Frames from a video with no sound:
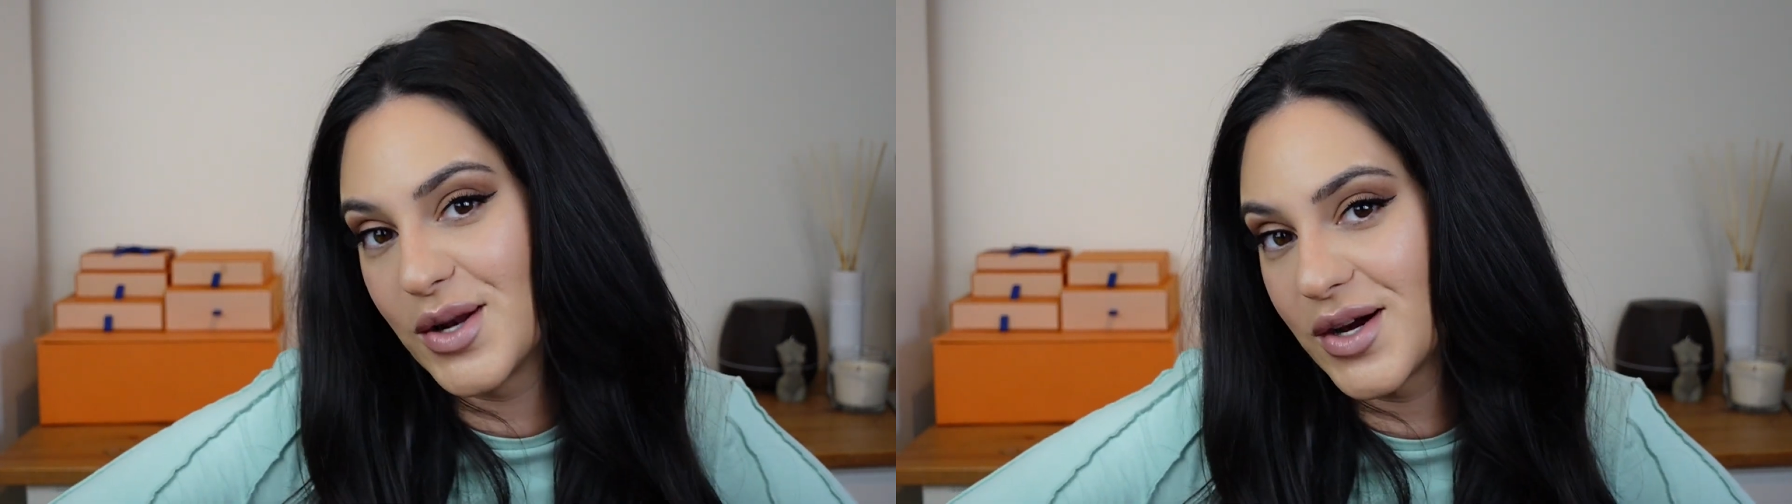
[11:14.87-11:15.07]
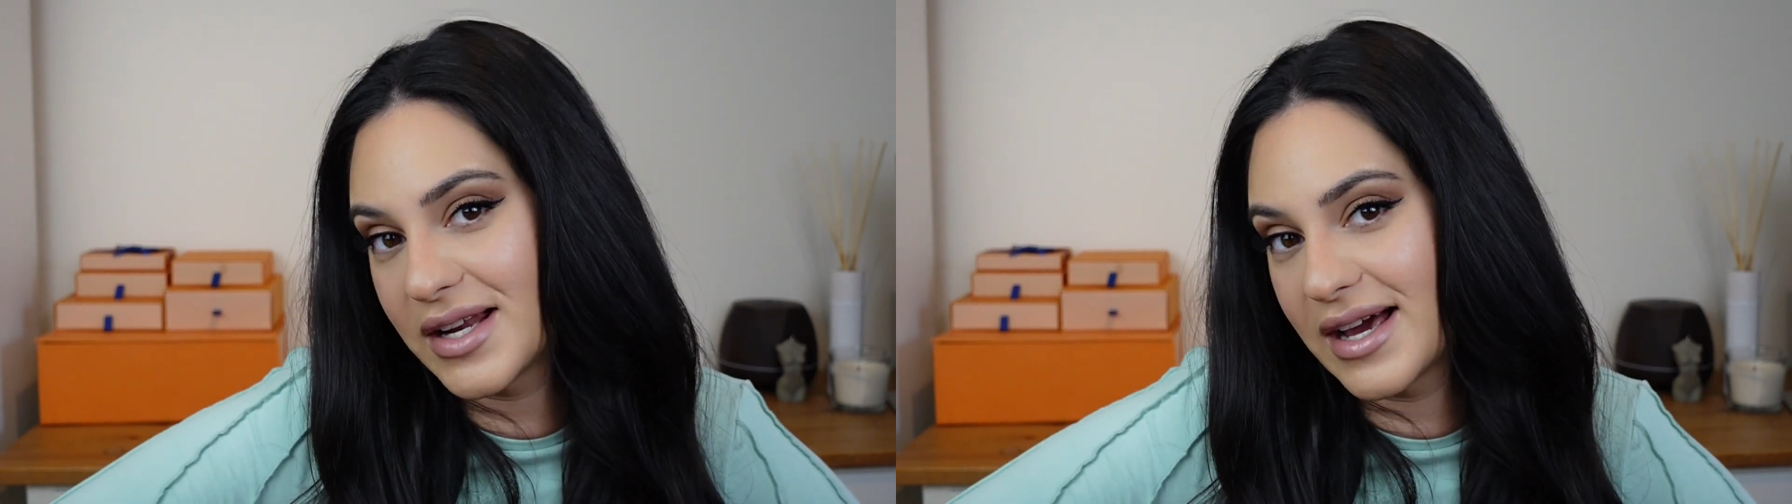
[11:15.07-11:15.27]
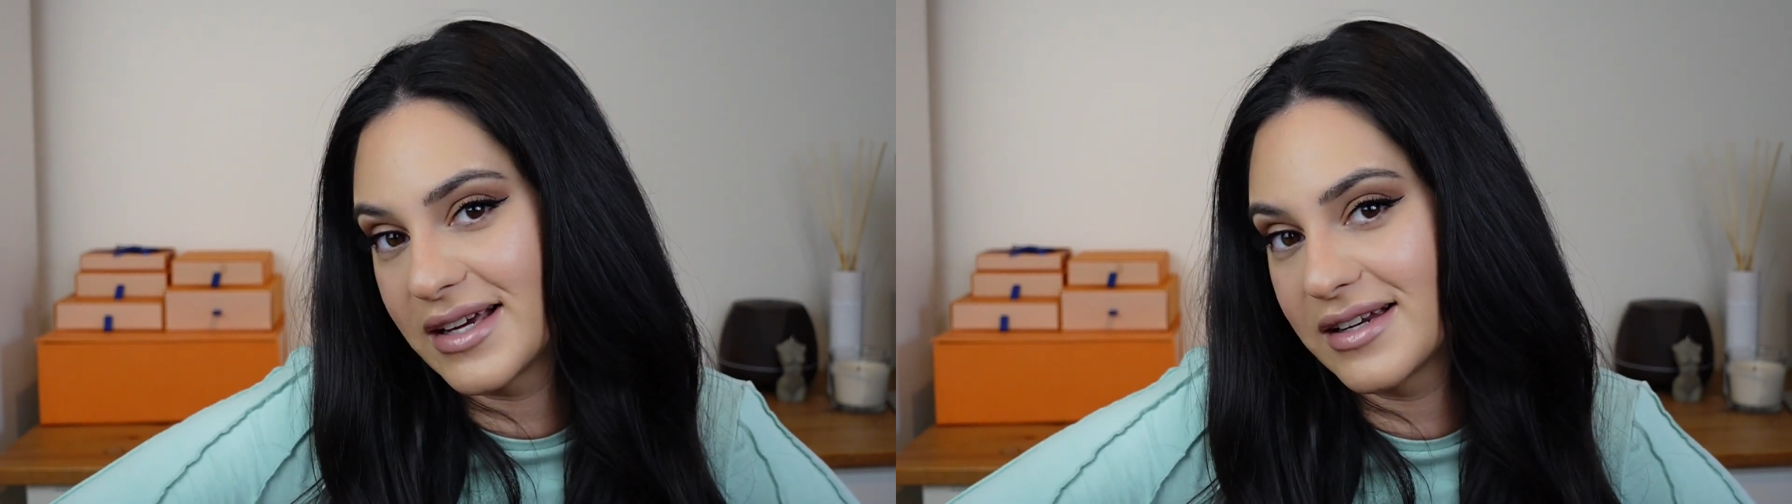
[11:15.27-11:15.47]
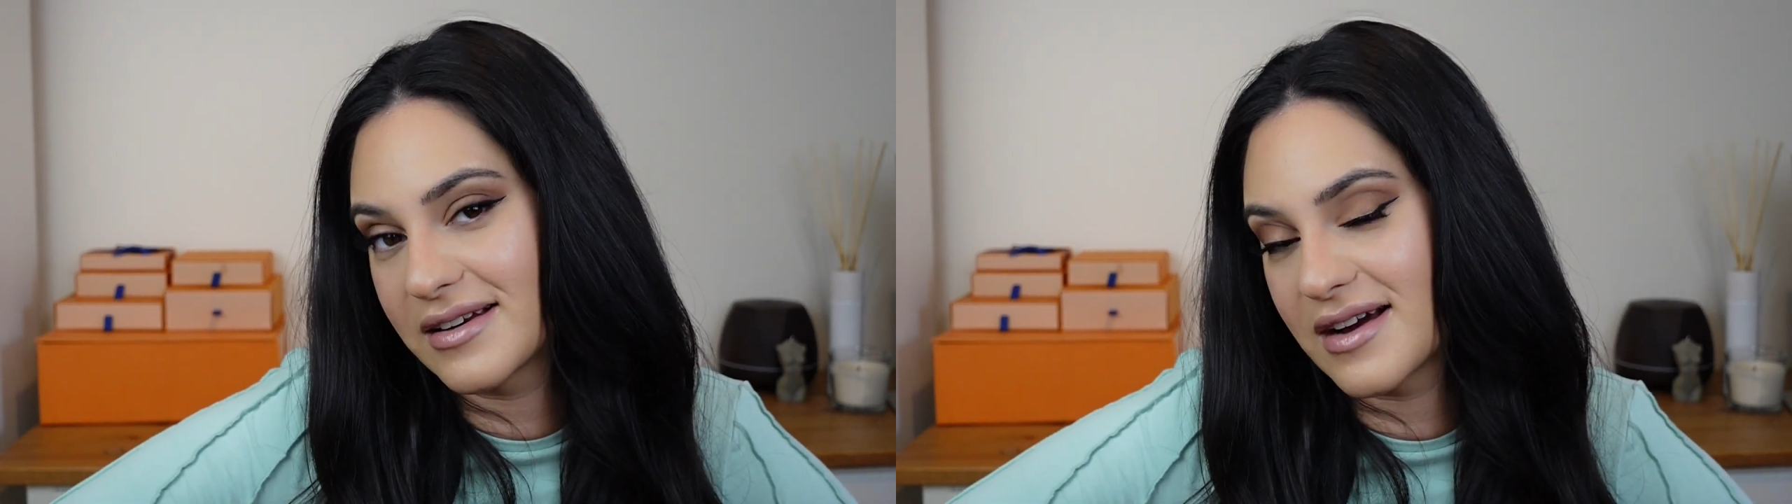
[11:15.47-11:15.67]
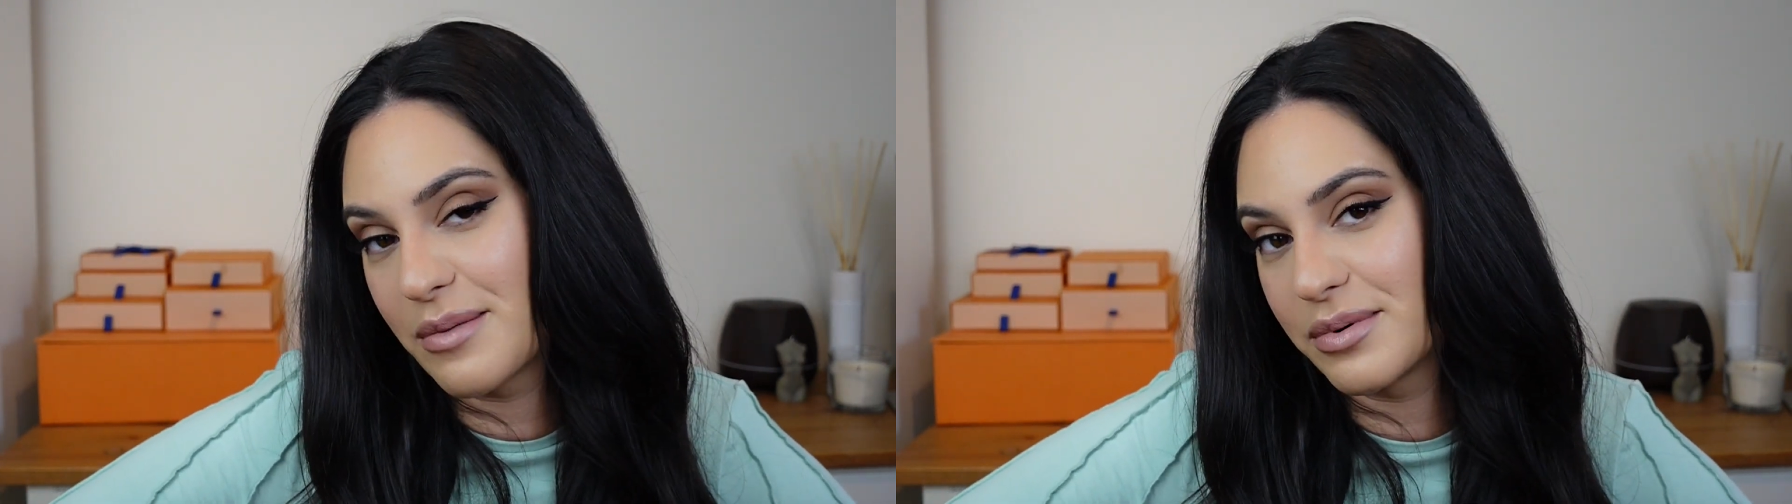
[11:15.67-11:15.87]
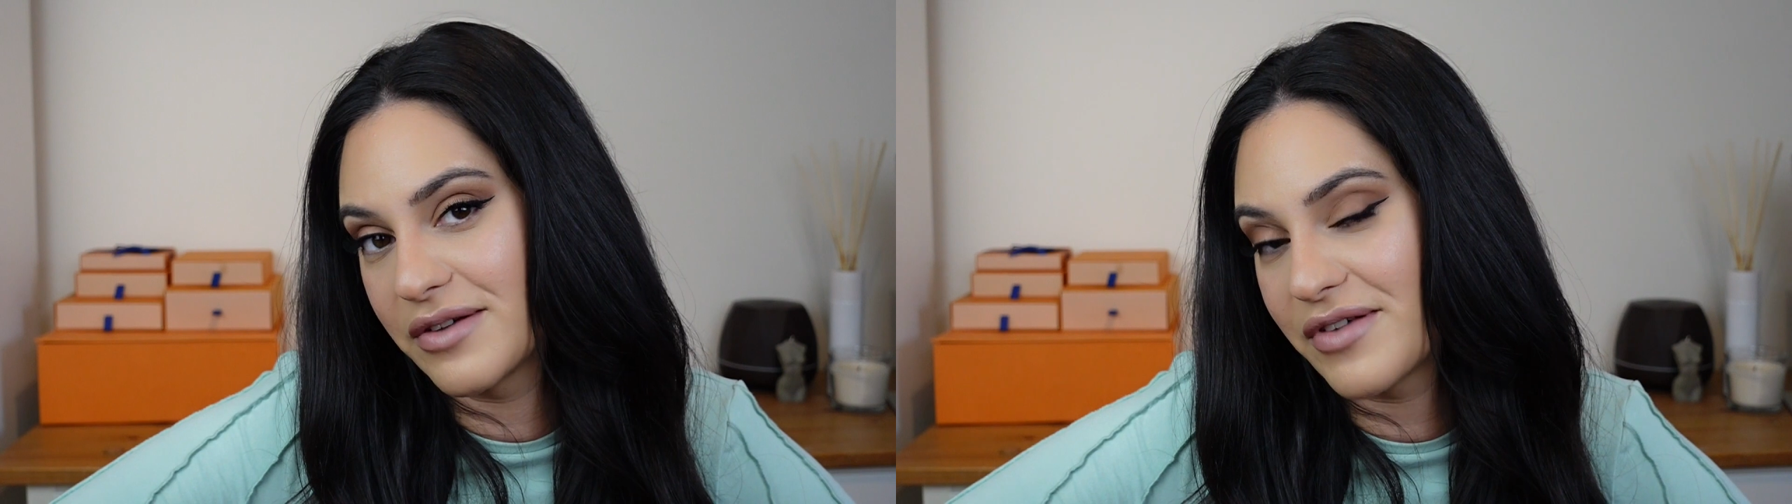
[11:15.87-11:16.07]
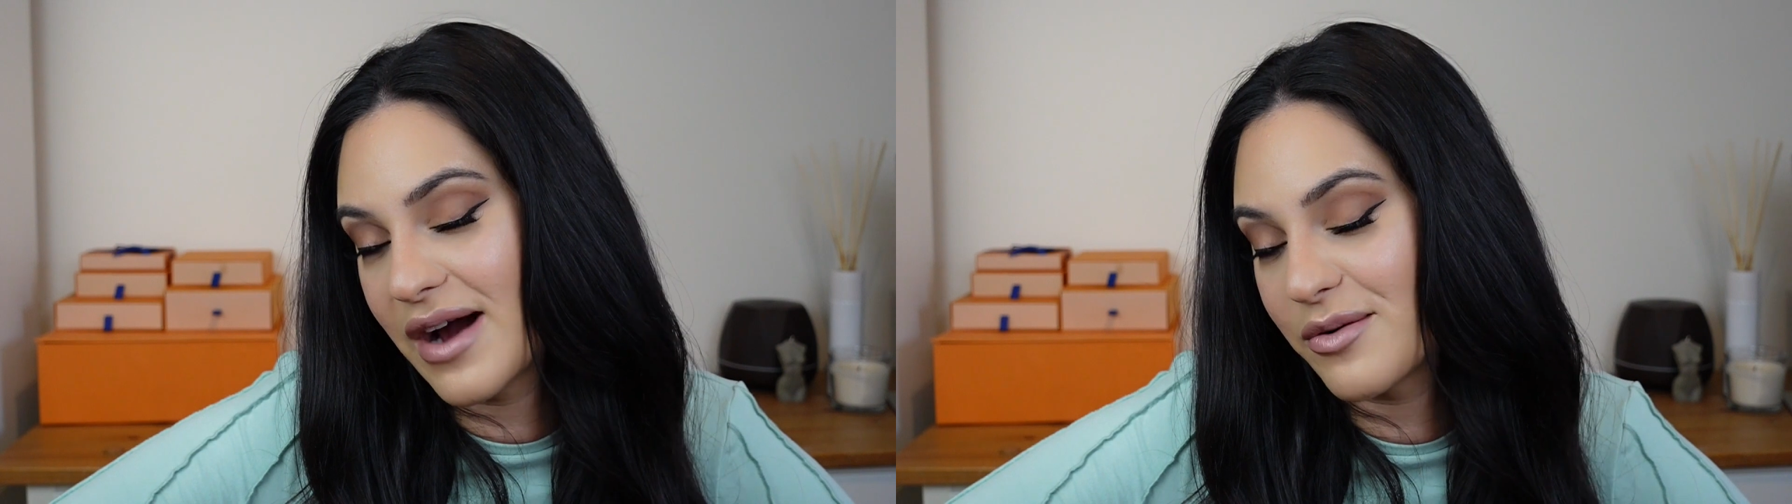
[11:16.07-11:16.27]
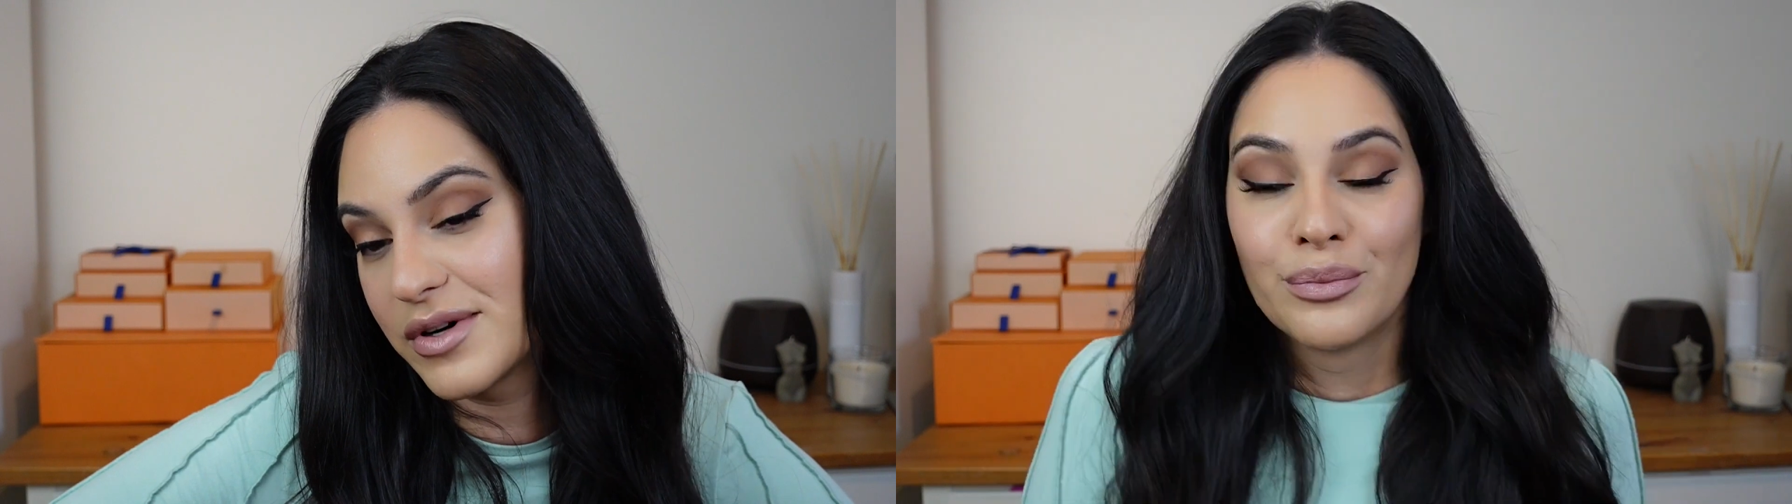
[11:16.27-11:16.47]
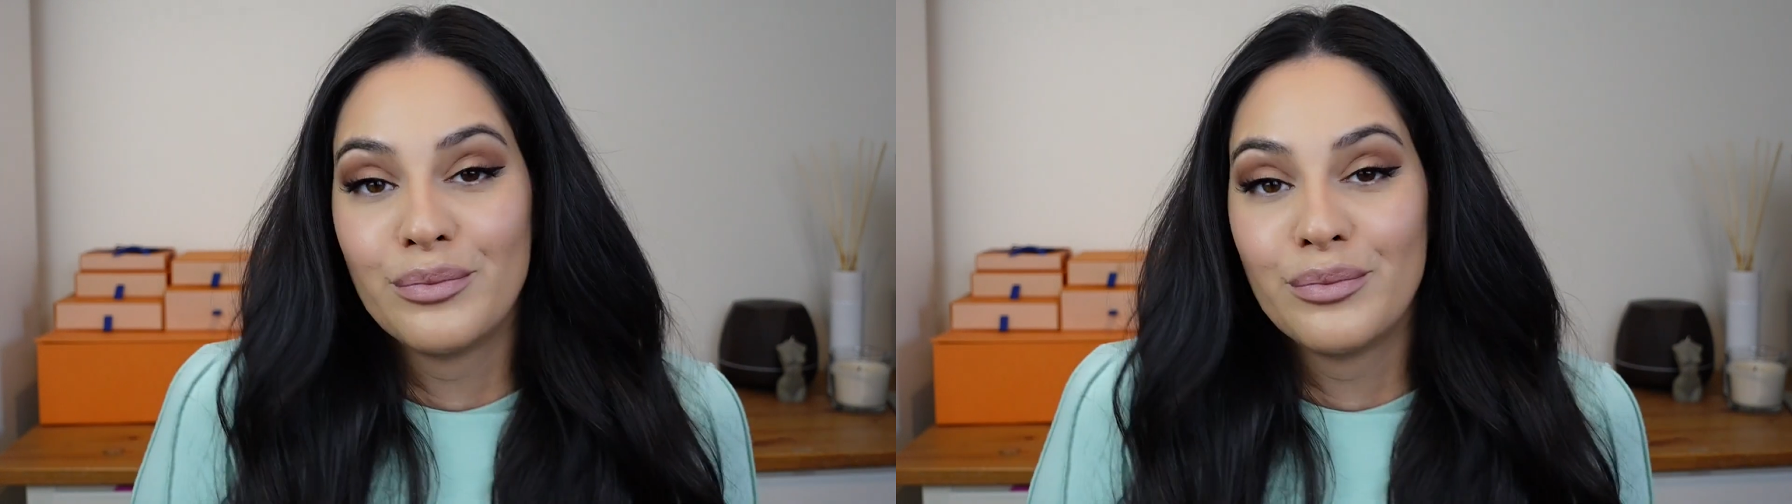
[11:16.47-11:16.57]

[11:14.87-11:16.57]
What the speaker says: look like in a couple of hours,